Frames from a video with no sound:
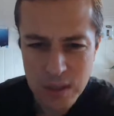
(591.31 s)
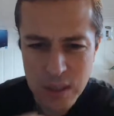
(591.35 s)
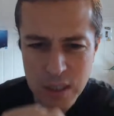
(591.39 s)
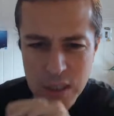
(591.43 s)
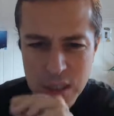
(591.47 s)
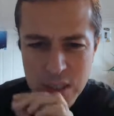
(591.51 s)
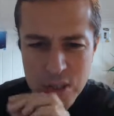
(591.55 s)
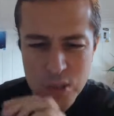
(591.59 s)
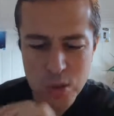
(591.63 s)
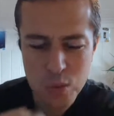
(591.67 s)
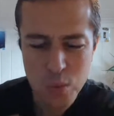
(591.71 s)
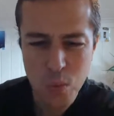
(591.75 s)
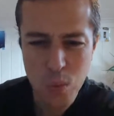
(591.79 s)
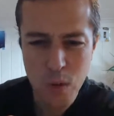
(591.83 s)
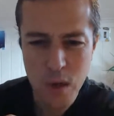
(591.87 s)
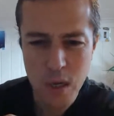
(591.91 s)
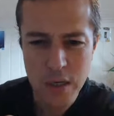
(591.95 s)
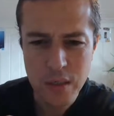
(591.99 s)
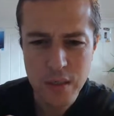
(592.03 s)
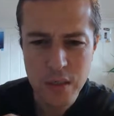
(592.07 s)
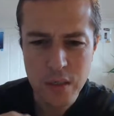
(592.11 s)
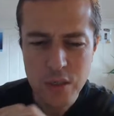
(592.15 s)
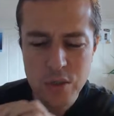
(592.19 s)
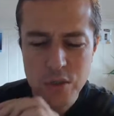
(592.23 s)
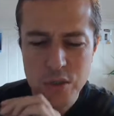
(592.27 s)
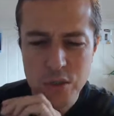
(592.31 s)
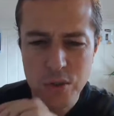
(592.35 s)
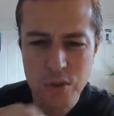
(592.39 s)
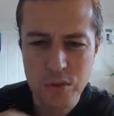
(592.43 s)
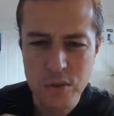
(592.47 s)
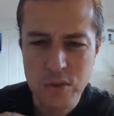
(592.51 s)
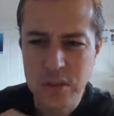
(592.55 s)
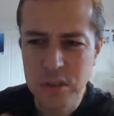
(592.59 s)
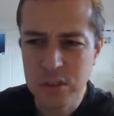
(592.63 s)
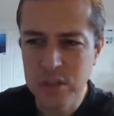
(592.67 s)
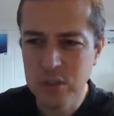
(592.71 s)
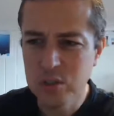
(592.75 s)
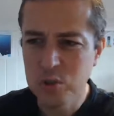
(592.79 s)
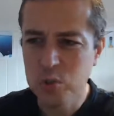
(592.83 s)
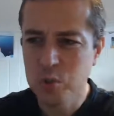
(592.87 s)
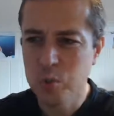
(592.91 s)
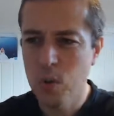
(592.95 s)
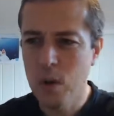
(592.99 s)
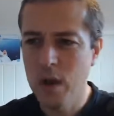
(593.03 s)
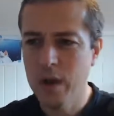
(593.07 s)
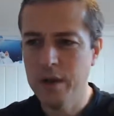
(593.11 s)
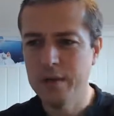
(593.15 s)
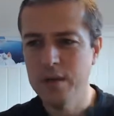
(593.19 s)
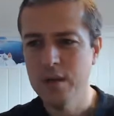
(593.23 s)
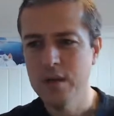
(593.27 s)
each one should teach
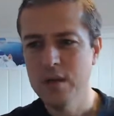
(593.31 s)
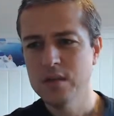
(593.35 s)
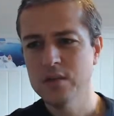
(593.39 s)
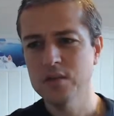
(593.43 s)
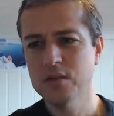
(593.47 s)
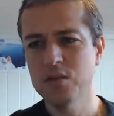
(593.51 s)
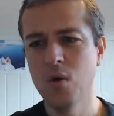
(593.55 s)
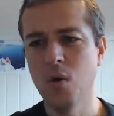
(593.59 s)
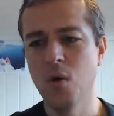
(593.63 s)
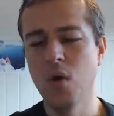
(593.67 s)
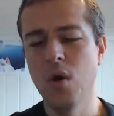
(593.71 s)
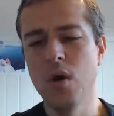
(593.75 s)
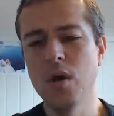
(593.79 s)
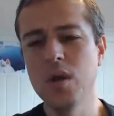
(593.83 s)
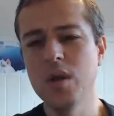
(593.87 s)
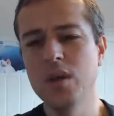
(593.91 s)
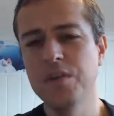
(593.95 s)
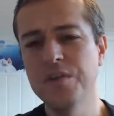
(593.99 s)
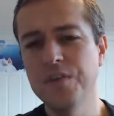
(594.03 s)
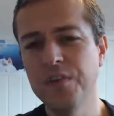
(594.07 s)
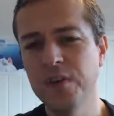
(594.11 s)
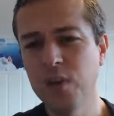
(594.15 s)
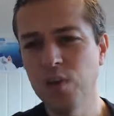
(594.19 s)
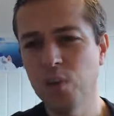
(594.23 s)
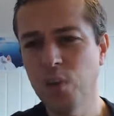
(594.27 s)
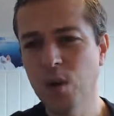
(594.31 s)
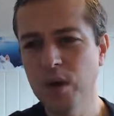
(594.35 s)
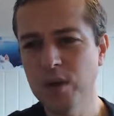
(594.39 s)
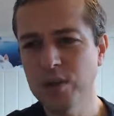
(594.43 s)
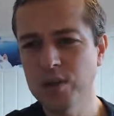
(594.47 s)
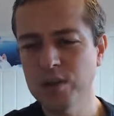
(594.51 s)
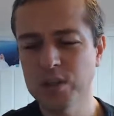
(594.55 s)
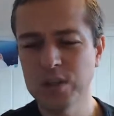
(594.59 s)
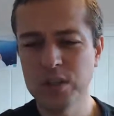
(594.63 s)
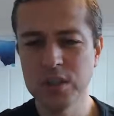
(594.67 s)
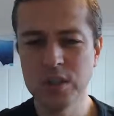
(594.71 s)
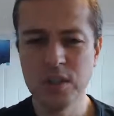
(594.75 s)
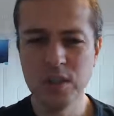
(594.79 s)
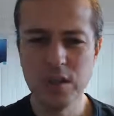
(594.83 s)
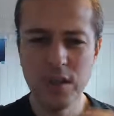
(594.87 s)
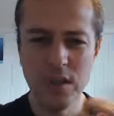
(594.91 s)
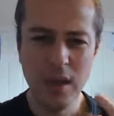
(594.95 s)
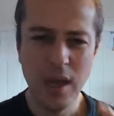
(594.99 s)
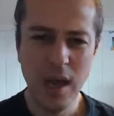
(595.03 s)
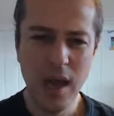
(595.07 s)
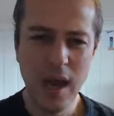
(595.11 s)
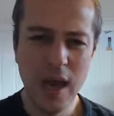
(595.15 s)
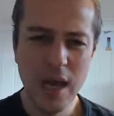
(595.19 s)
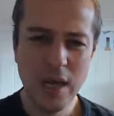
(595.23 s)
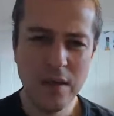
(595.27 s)
one. So if you're watching
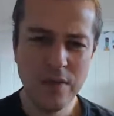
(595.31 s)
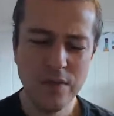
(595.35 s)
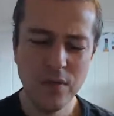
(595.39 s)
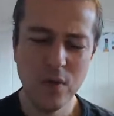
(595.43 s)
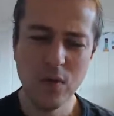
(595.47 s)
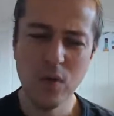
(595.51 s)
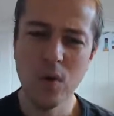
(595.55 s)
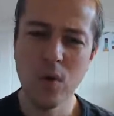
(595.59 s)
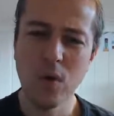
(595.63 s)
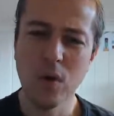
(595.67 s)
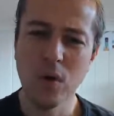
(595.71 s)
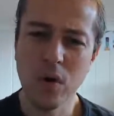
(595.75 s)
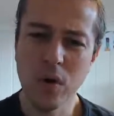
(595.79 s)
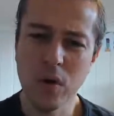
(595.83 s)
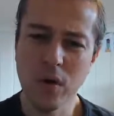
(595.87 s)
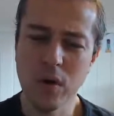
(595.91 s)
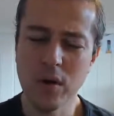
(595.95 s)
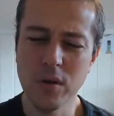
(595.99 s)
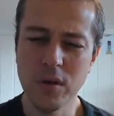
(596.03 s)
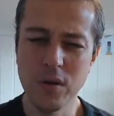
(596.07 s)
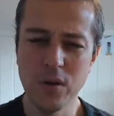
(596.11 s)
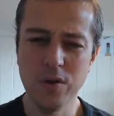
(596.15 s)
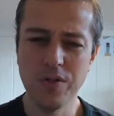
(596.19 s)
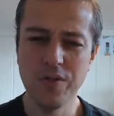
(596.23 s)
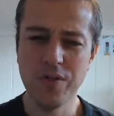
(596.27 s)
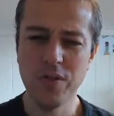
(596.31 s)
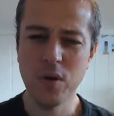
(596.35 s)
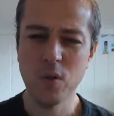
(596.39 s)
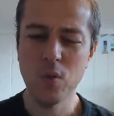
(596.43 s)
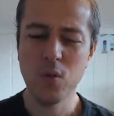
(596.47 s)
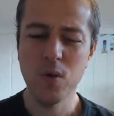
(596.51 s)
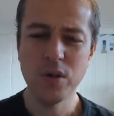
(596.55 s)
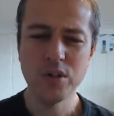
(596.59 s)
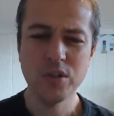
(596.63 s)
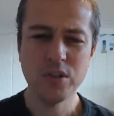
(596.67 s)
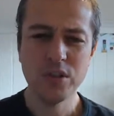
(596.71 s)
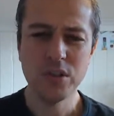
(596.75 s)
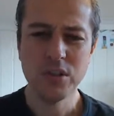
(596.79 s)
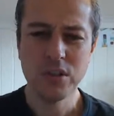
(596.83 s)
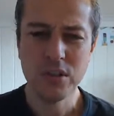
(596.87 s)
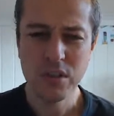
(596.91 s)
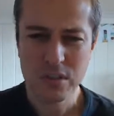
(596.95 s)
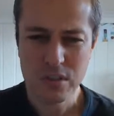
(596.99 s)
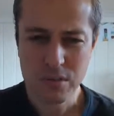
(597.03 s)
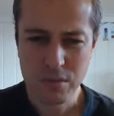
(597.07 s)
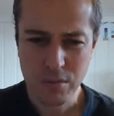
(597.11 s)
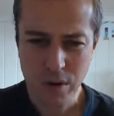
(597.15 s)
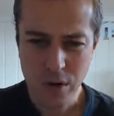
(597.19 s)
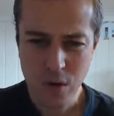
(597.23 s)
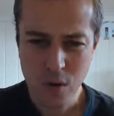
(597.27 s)
live, or if you're watching
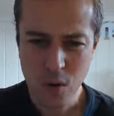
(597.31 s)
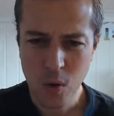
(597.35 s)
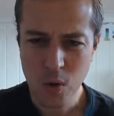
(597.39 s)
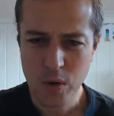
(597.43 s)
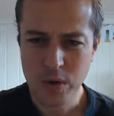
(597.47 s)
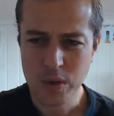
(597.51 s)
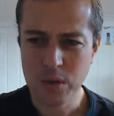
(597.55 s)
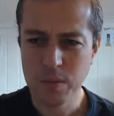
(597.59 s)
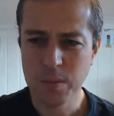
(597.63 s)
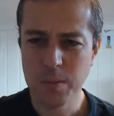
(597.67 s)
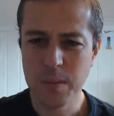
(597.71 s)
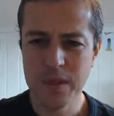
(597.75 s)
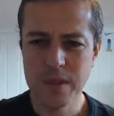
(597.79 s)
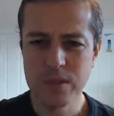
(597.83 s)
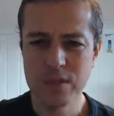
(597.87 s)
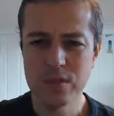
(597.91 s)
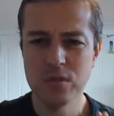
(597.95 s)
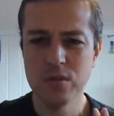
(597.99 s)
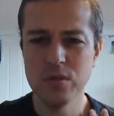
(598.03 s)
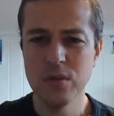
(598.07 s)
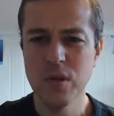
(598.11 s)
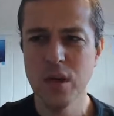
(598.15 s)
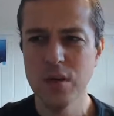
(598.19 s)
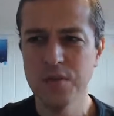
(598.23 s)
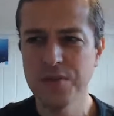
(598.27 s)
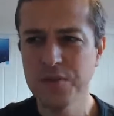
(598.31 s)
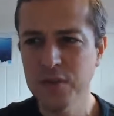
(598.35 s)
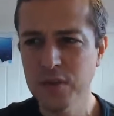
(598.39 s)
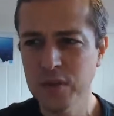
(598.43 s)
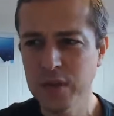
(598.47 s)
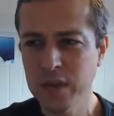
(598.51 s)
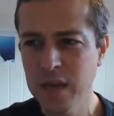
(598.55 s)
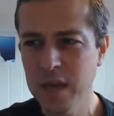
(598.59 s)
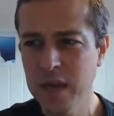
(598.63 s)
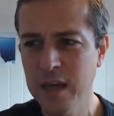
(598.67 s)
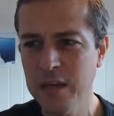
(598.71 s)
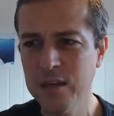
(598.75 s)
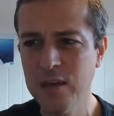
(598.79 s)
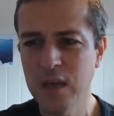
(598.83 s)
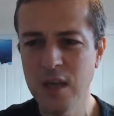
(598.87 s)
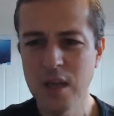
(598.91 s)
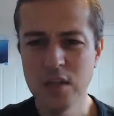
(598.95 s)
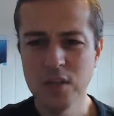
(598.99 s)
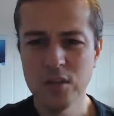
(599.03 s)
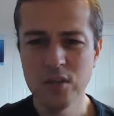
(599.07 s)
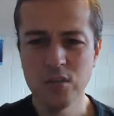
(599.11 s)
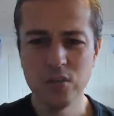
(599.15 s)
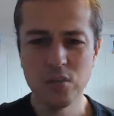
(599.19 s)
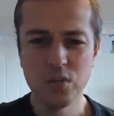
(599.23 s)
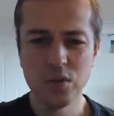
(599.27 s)
this recorded, please do not forget
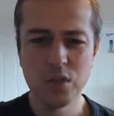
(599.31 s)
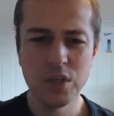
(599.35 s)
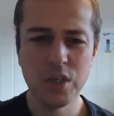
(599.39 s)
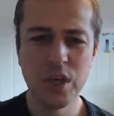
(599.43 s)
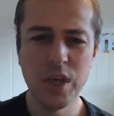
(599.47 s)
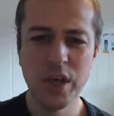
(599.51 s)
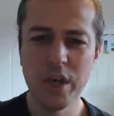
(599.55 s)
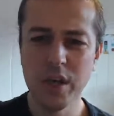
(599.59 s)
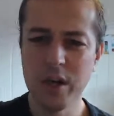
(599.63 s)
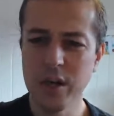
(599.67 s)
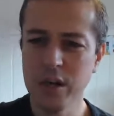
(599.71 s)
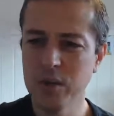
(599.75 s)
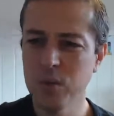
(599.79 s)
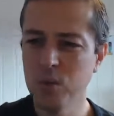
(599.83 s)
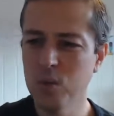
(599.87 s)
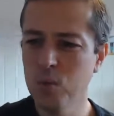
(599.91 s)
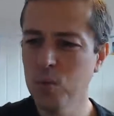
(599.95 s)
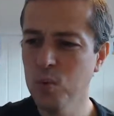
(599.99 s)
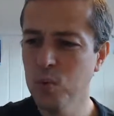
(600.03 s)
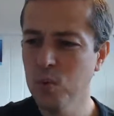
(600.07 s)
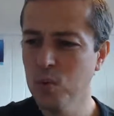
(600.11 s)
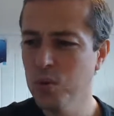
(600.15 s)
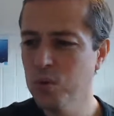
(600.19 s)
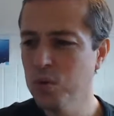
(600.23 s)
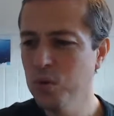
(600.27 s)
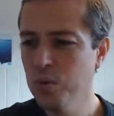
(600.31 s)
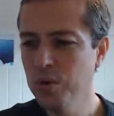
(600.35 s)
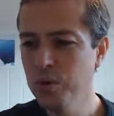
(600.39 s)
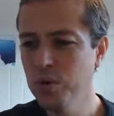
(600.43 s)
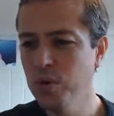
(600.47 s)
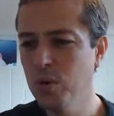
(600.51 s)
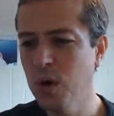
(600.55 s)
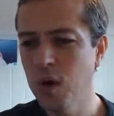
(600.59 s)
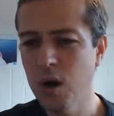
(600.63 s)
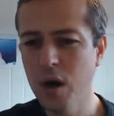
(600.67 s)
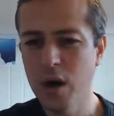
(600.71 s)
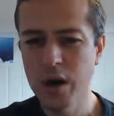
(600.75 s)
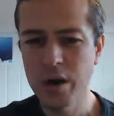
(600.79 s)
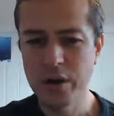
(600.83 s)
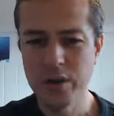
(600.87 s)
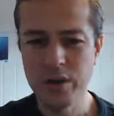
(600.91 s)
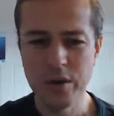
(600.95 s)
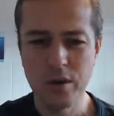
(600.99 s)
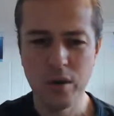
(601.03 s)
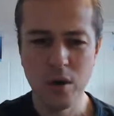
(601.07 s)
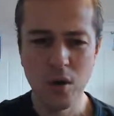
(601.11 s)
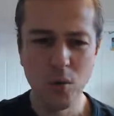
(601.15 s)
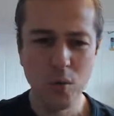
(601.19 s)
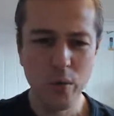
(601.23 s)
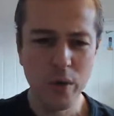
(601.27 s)
to share who you are,
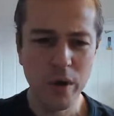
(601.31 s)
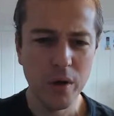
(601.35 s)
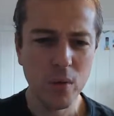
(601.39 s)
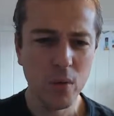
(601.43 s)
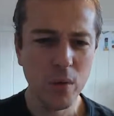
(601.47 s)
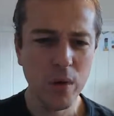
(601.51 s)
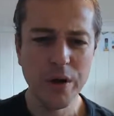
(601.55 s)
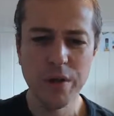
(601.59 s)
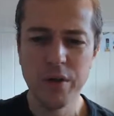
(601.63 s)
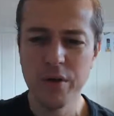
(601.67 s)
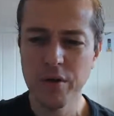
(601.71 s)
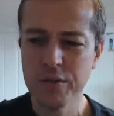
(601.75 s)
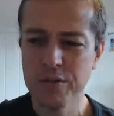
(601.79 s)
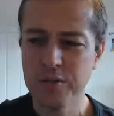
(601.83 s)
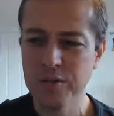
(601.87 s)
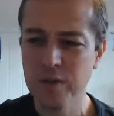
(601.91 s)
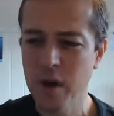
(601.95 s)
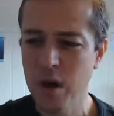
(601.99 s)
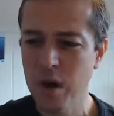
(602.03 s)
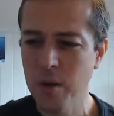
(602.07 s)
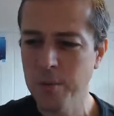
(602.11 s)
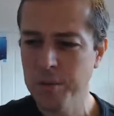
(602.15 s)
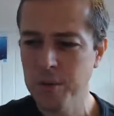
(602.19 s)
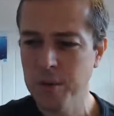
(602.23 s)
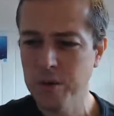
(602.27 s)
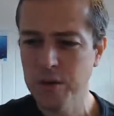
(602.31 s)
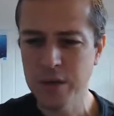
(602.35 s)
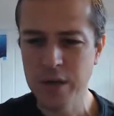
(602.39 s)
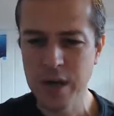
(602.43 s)
where you're from, your